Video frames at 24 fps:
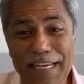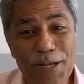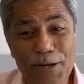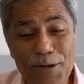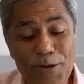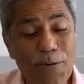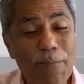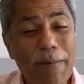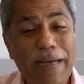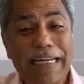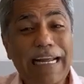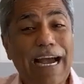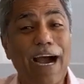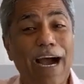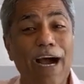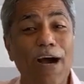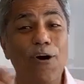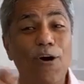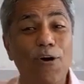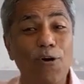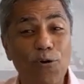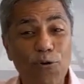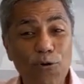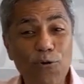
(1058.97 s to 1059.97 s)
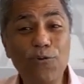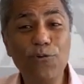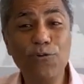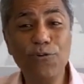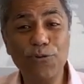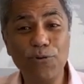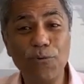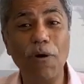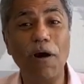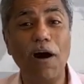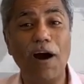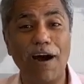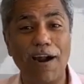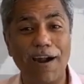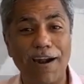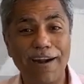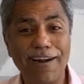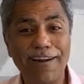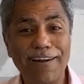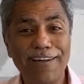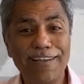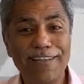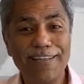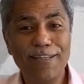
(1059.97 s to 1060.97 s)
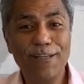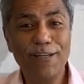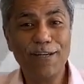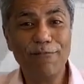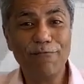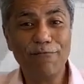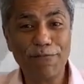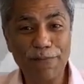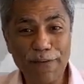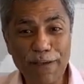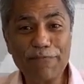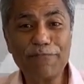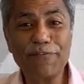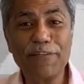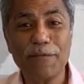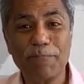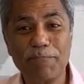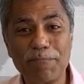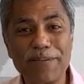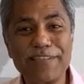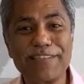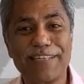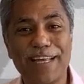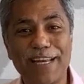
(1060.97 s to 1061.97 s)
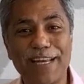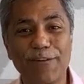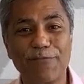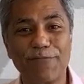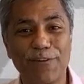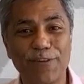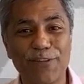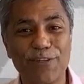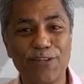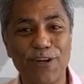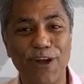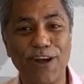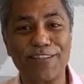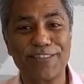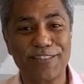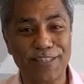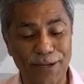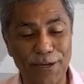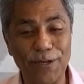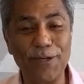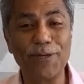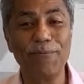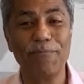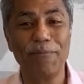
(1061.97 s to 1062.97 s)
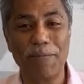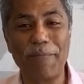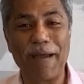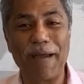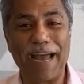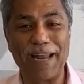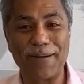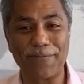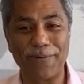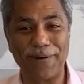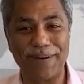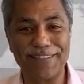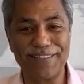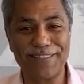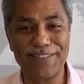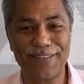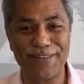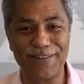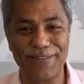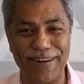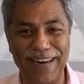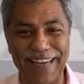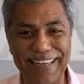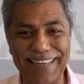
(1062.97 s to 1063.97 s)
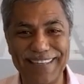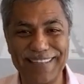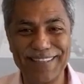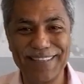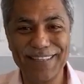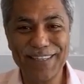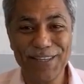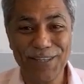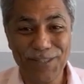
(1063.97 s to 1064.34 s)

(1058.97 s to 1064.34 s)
No matter who you are, 50% of your shots are going to be bad ones, right?